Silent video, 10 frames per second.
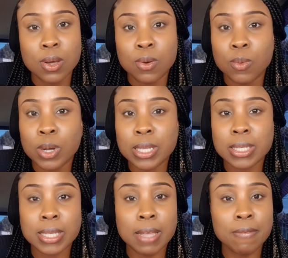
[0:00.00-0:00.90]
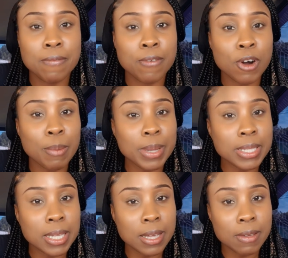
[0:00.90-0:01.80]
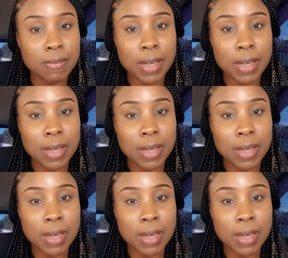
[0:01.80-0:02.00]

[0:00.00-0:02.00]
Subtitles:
was informative.